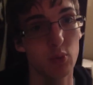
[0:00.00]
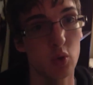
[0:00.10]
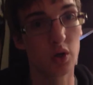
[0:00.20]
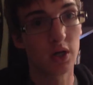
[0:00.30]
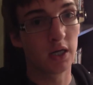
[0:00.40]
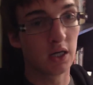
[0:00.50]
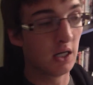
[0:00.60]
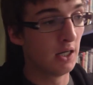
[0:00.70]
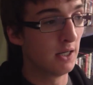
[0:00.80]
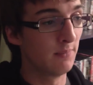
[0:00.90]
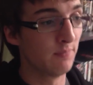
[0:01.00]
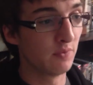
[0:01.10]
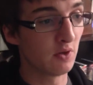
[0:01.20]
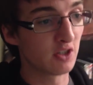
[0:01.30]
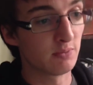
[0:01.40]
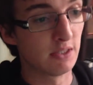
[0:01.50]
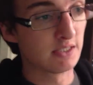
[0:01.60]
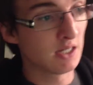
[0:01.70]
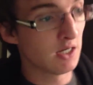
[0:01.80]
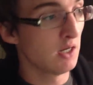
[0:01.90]
boring. There hasn't been a
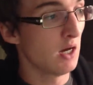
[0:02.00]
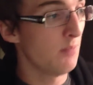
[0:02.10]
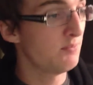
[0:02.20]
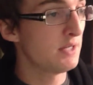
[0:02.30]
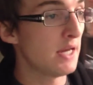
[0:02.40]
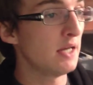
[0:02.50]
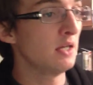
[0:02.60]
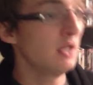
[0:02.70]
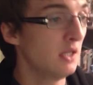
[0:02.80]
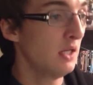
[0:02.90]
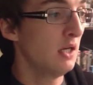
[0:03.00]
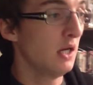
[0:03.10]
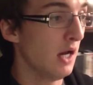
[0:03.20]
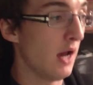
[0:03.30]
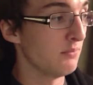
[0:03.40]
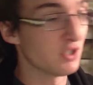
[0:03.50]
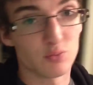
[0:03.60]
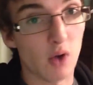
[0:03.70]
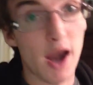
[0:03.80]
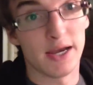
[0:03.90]
ton to update. I'm just
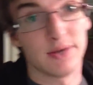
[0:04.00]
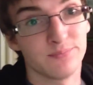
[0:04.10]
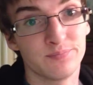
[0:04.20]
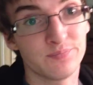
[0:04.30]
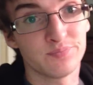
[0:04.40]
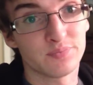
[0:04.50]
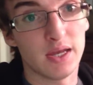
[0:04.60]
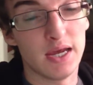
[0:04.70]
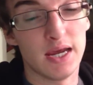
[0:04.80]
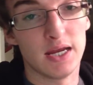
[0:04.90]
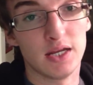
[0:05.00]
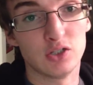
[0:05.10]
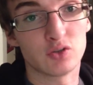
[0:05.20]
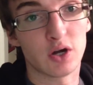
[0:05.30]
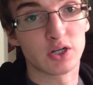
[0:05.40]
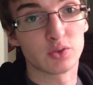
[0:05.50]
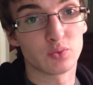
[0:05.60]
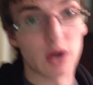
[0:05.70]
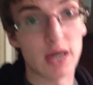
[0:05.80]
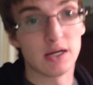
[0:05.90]
writing and trying to
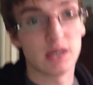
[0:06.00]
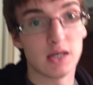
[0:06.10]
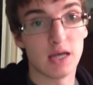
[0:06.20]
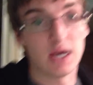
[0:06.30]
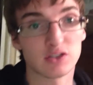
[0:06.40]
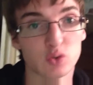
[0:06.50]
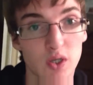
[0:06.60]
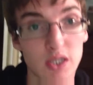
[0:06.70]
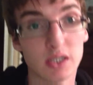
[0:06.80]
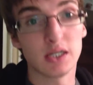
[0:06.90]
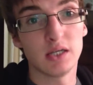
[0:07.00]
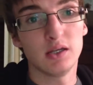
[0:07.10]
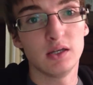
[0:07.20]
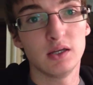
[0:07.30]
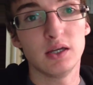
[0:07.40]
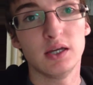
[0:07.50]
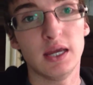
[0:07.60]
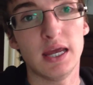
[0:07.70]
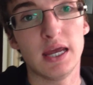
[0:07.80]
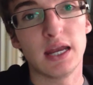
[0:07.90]
write as quickly
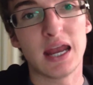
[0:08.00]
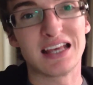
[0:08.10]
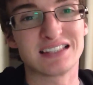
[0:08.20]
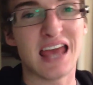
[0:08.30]
and as